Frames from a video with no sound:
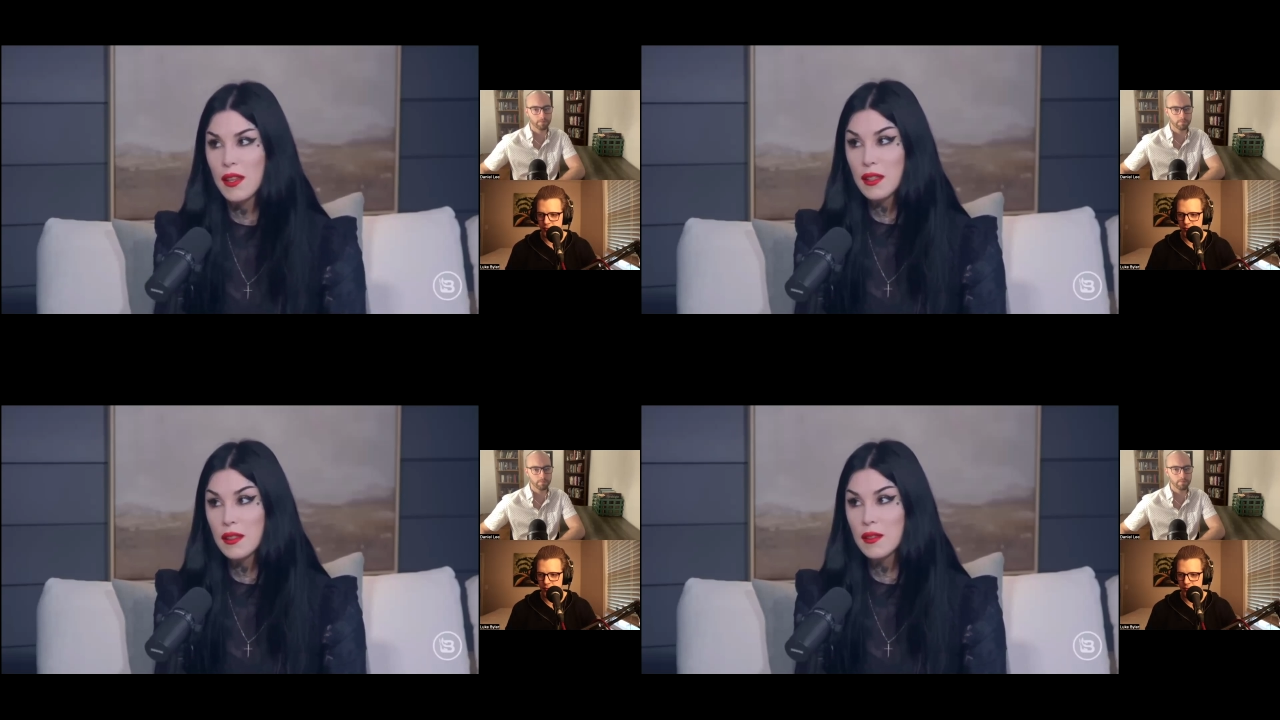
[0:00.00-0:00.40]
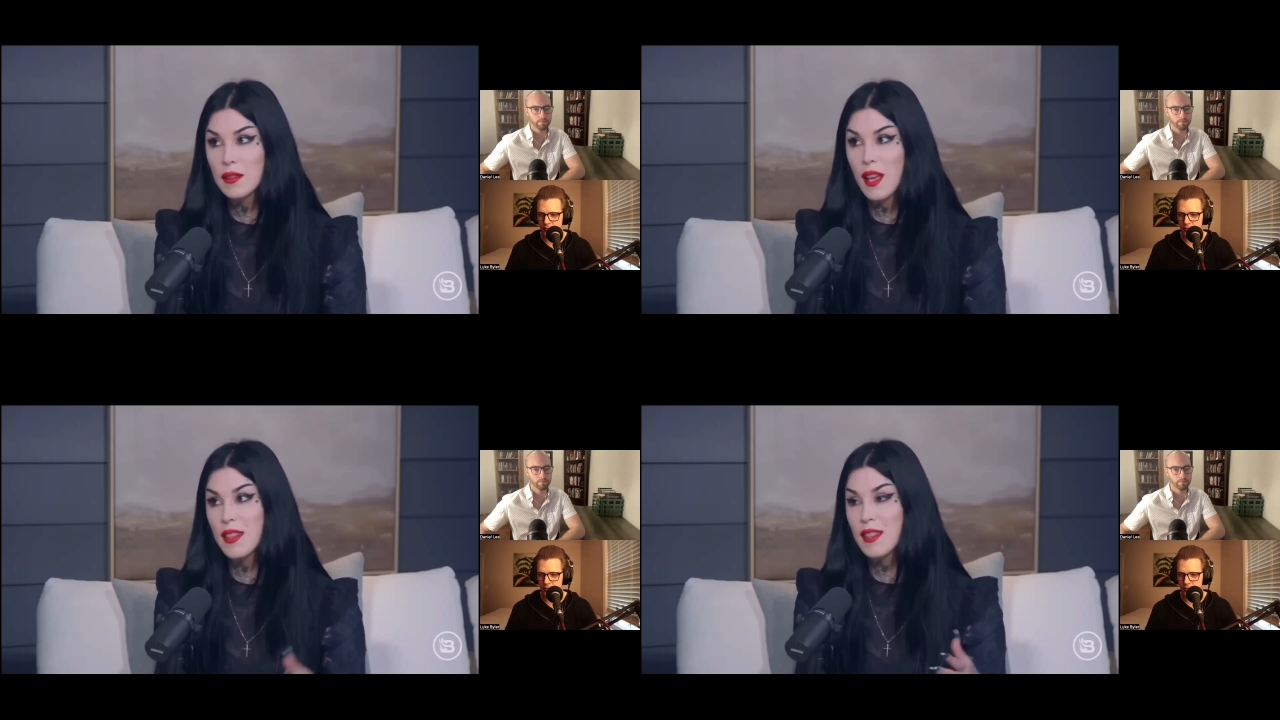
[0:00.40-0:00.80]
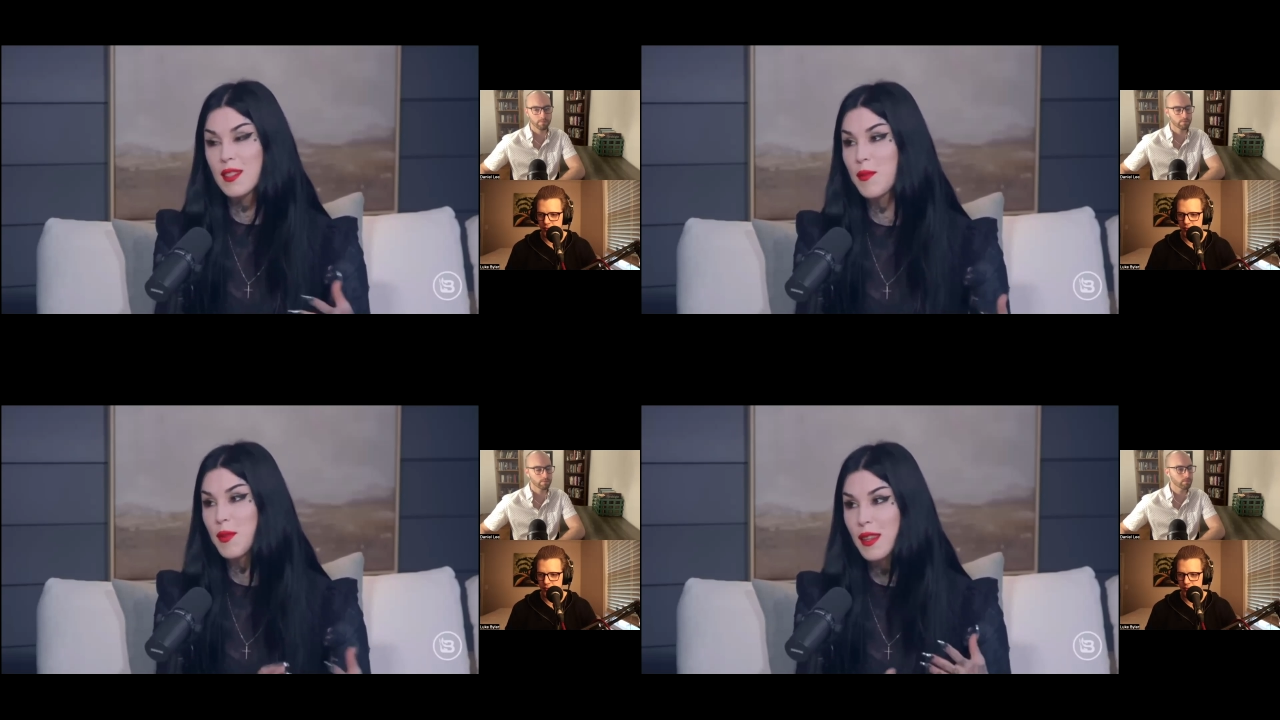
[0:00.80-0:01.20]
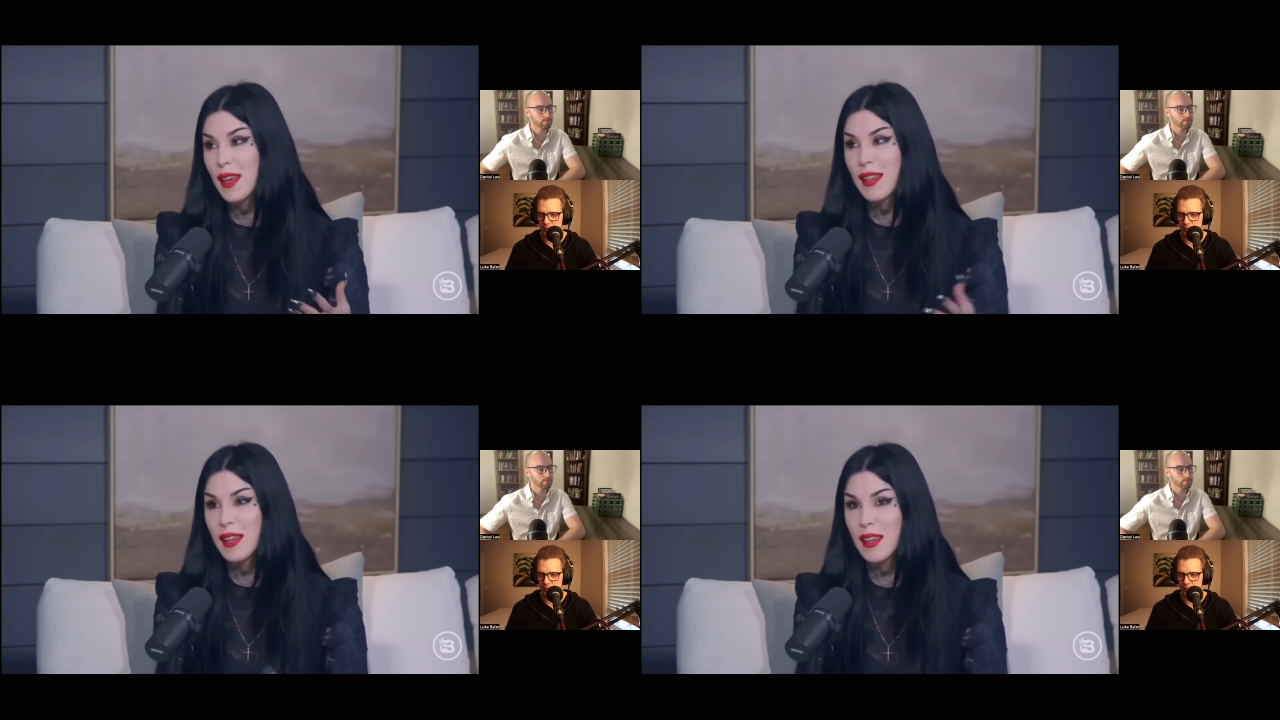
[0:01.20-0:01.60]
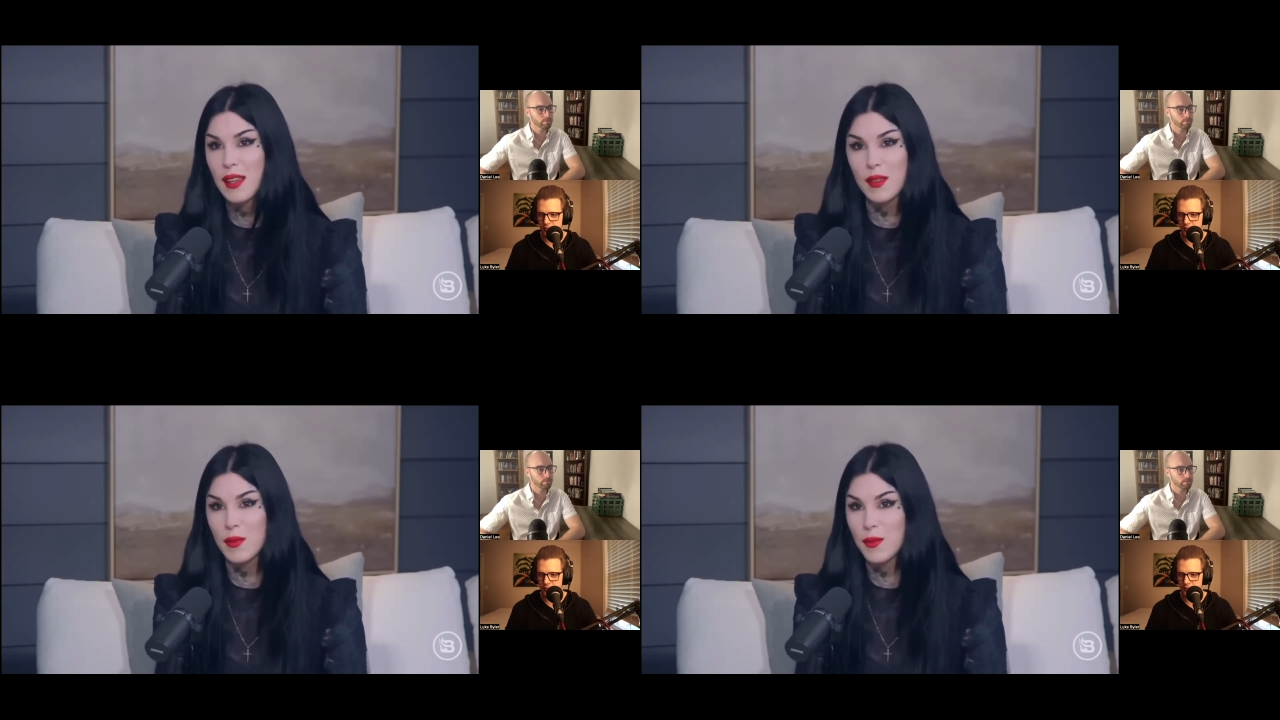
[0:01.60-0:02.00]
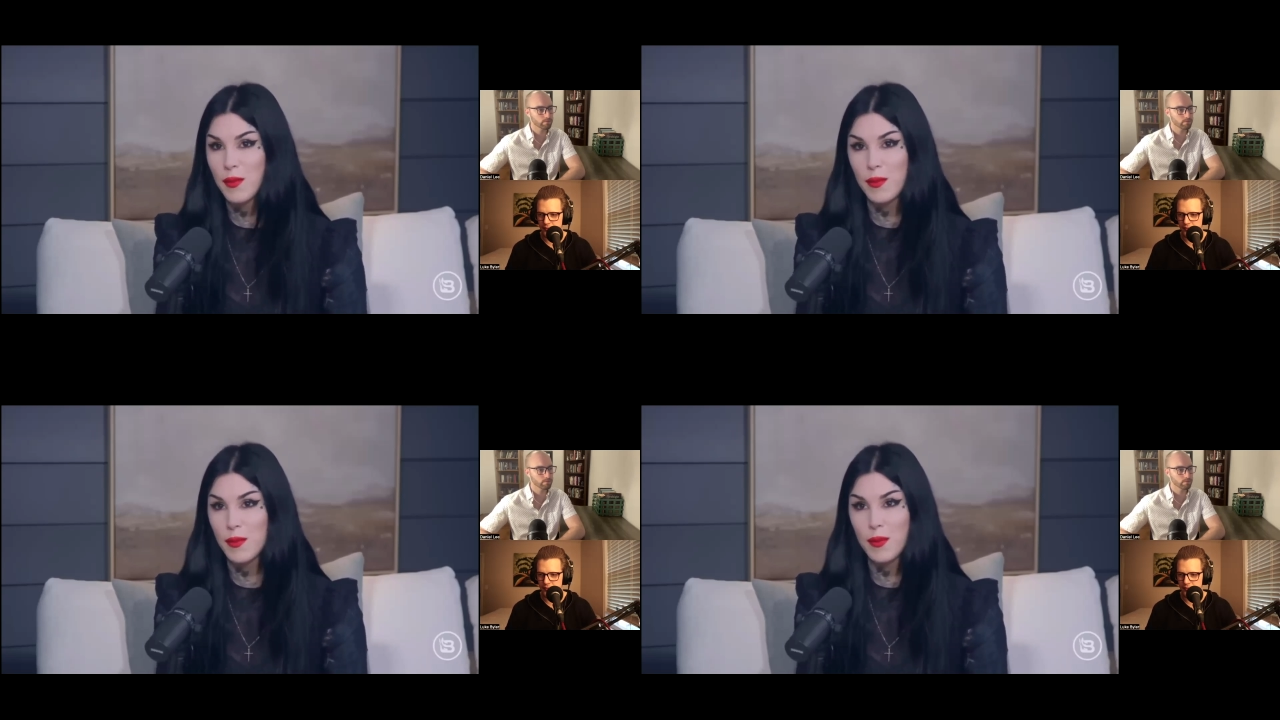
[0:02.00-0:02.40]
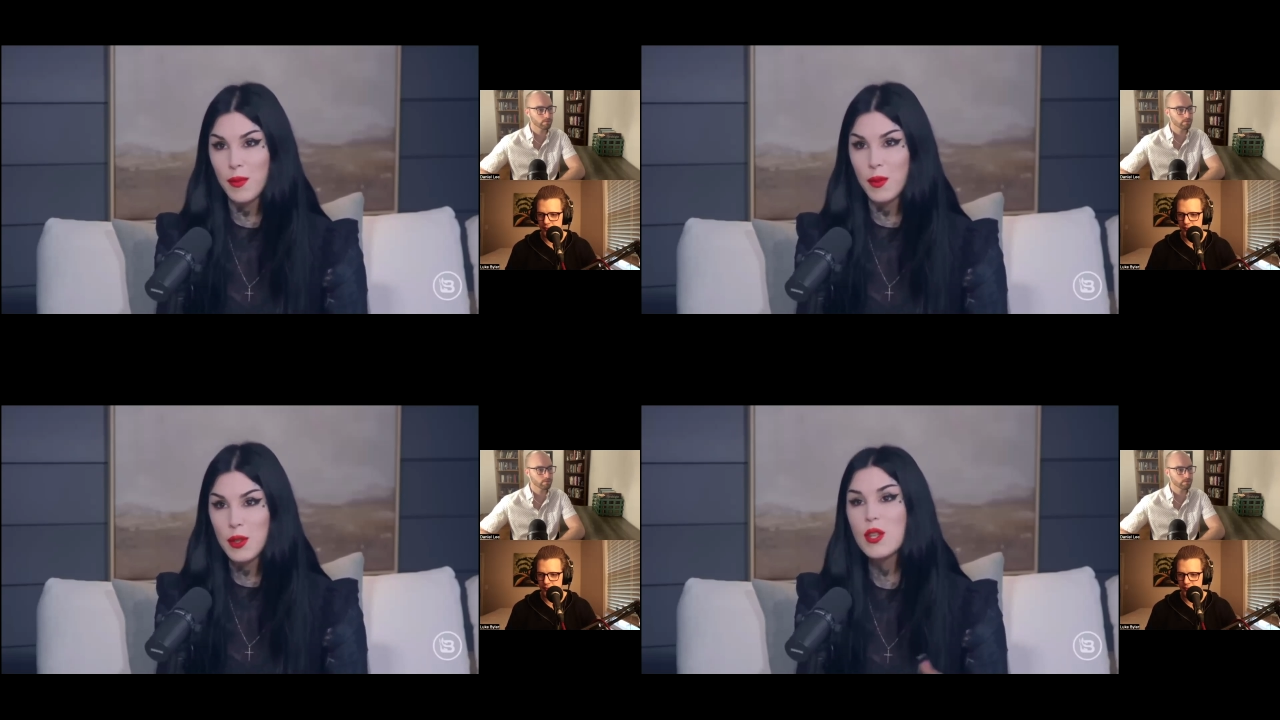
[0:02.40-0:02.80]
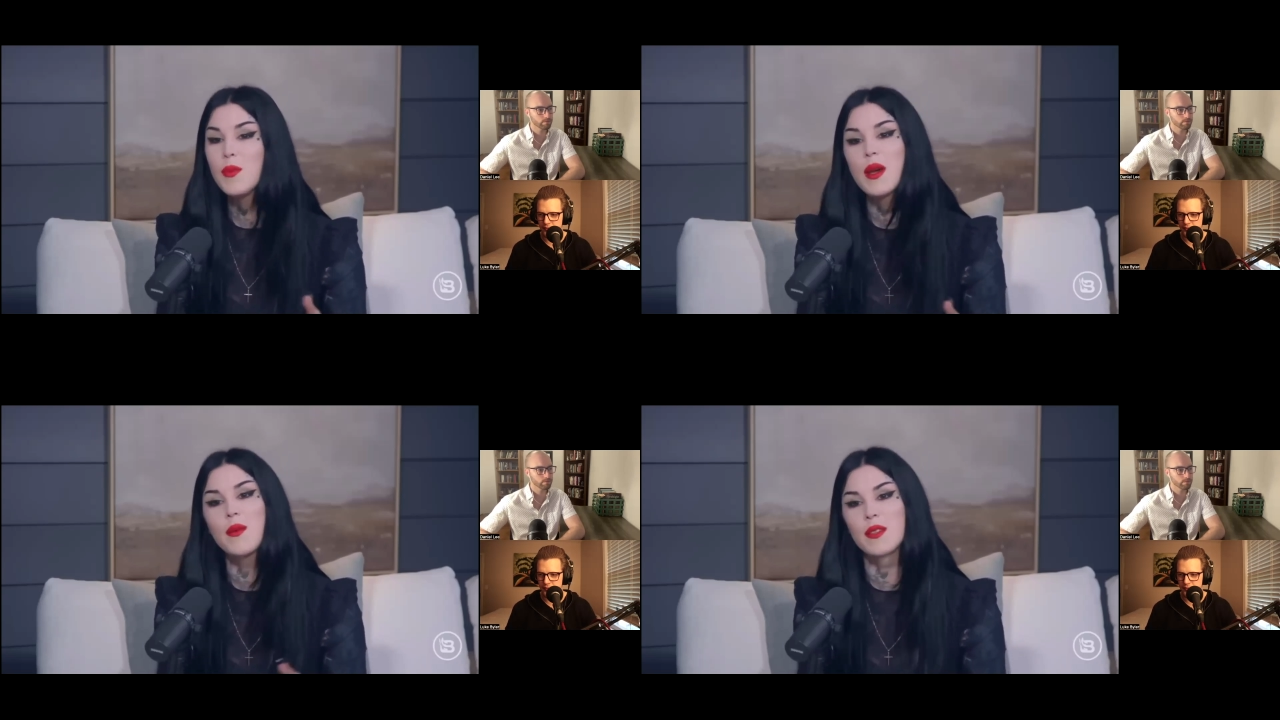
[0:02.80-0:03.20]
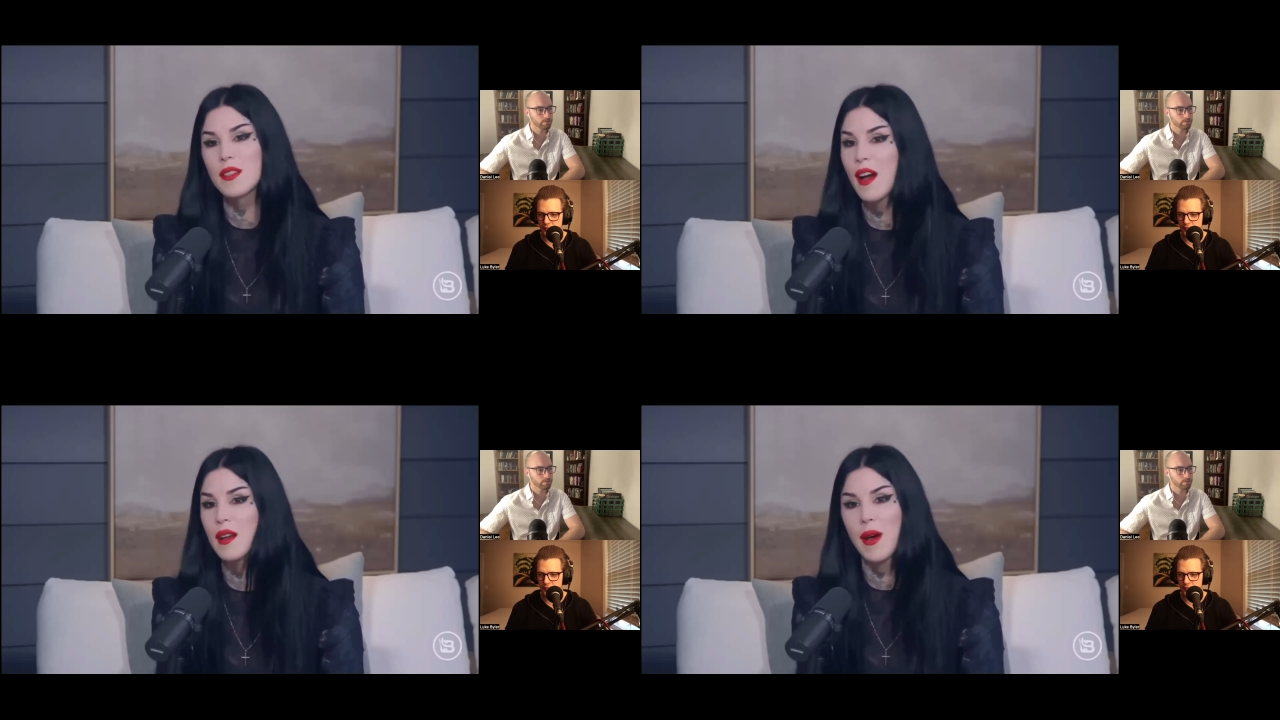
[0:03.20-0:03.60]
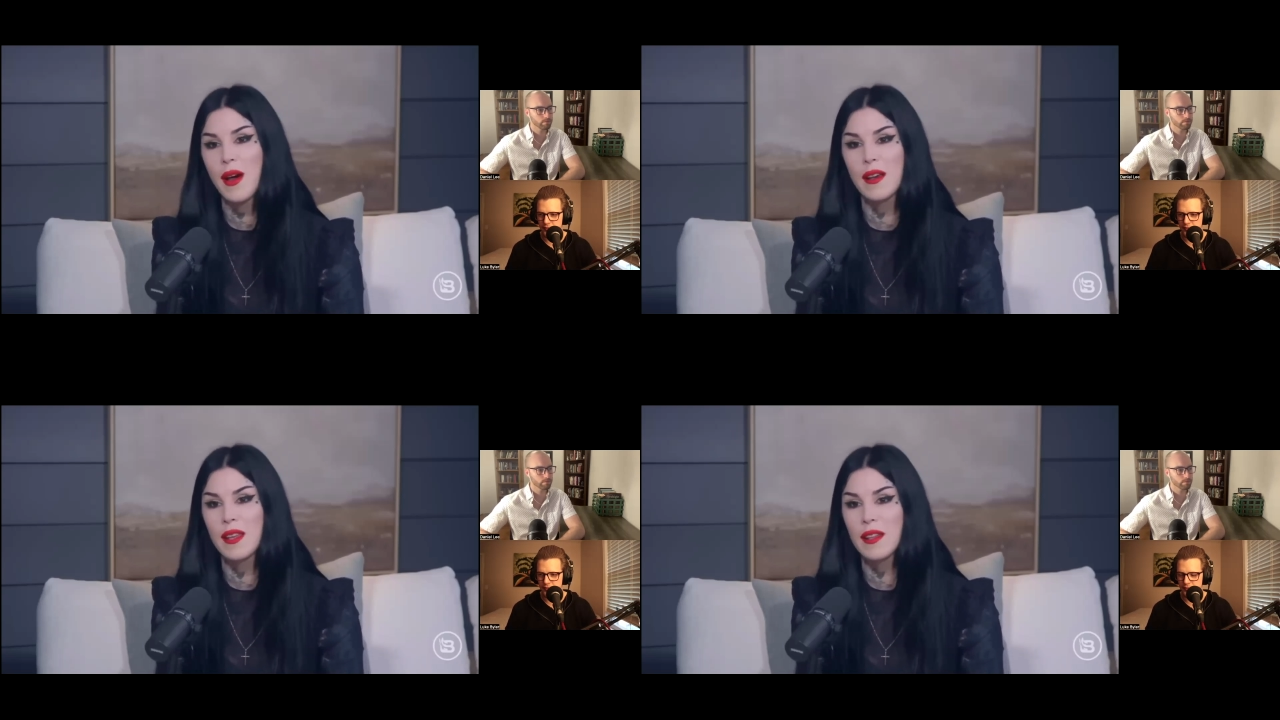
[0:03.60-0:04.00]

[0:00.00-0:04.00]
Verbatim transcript: I think death is something that like we should be able to talk about.